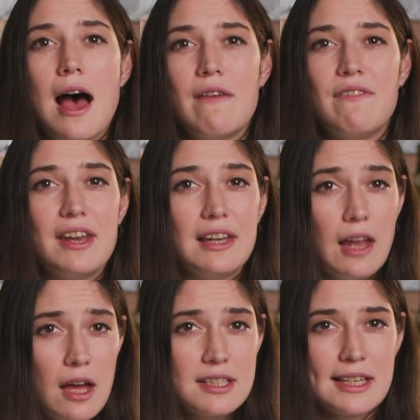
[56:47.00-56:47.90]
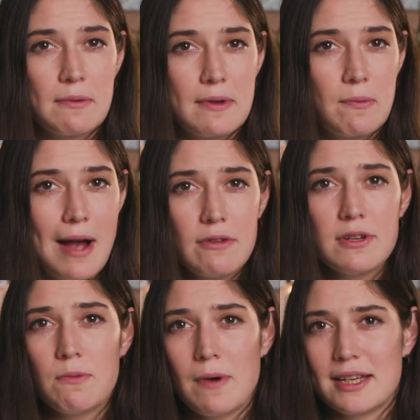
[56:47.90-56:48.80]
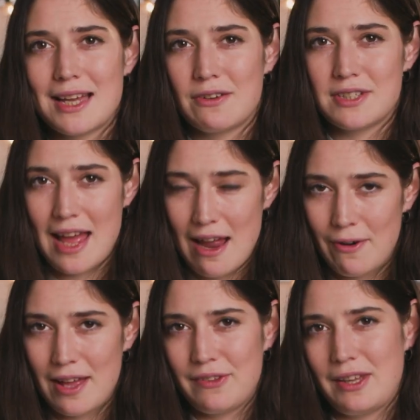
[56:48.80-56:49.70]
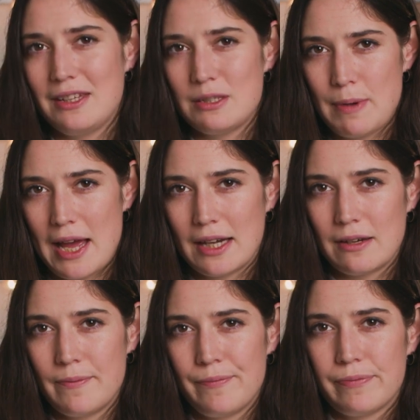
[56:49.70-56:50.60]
And then lastly, we wound our way down to Jerez in Spain,